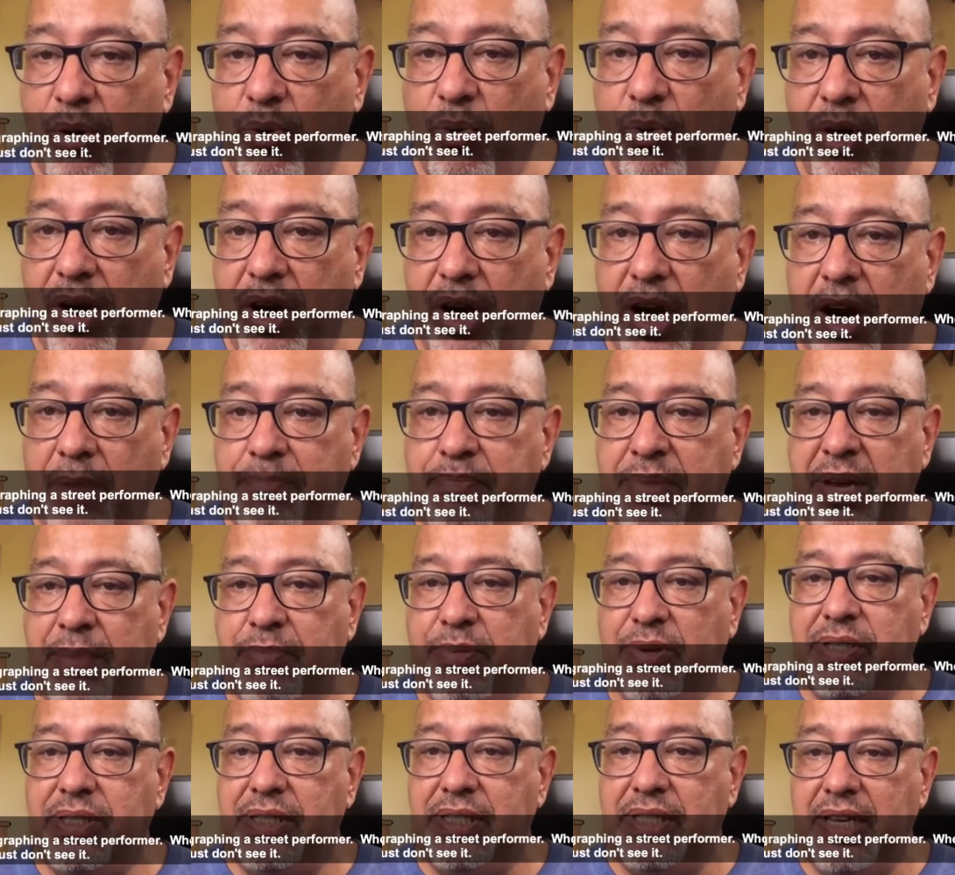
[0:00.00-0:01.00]
Where are
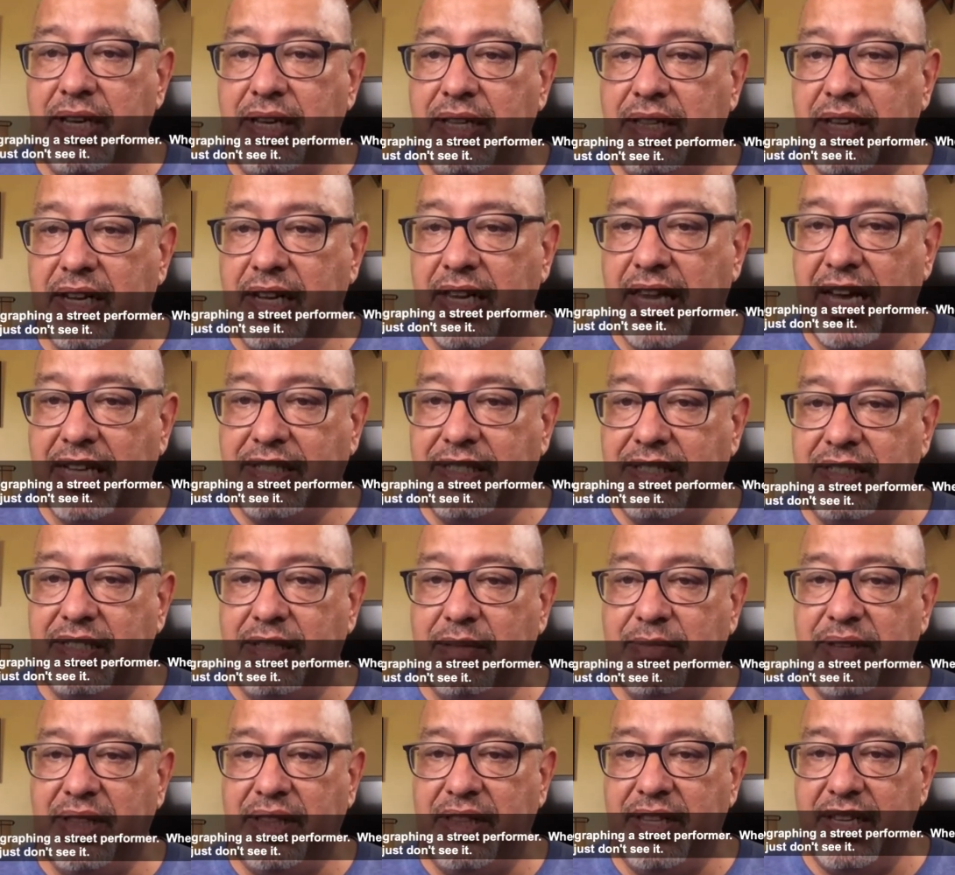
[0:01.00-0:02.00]
people seeing the
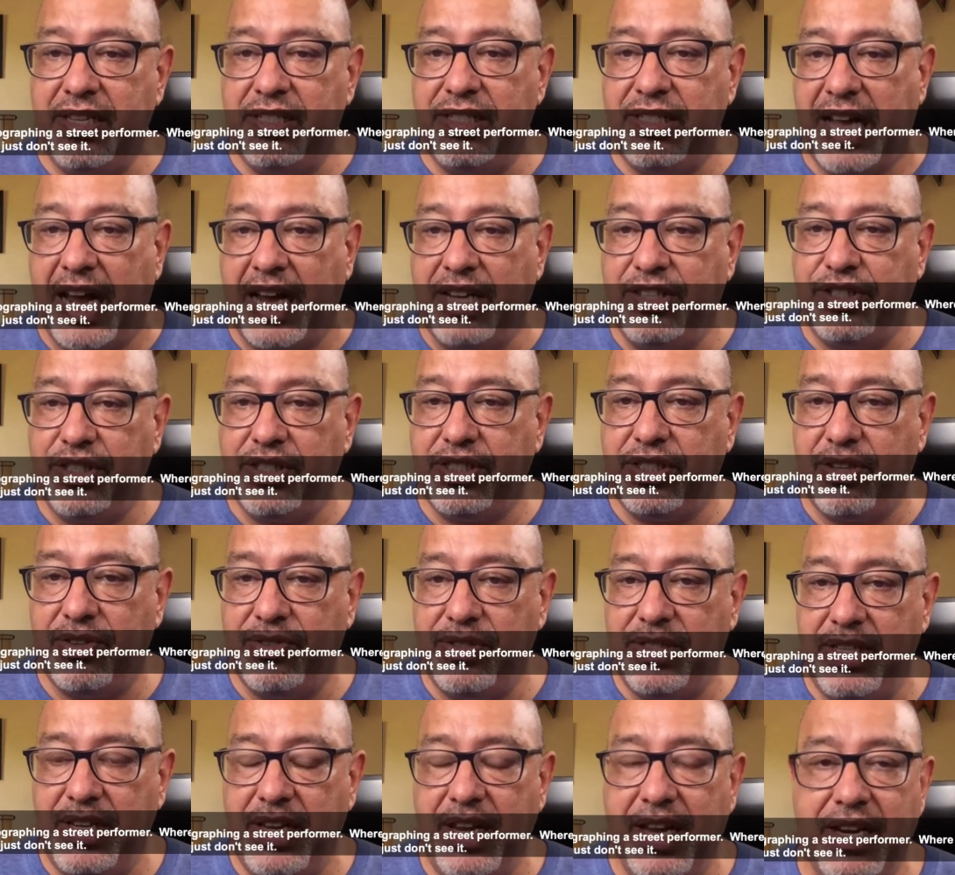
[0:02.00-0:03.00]
classism in this? I just don't
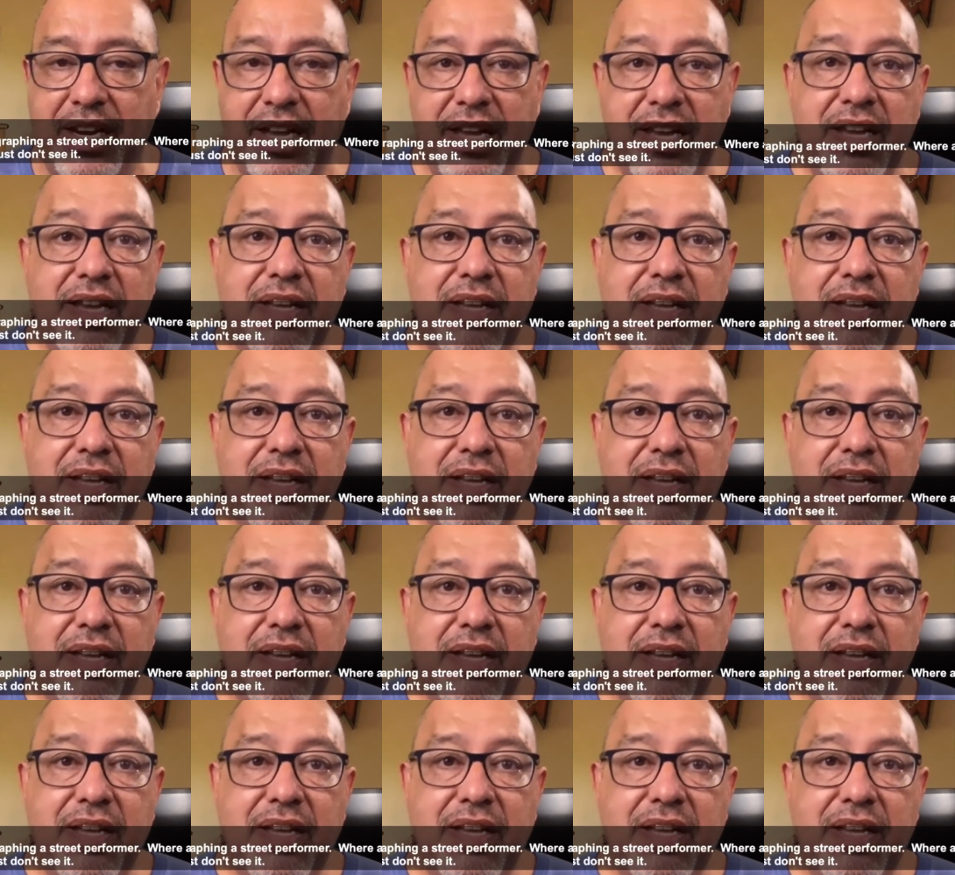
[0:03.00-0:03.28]
see it.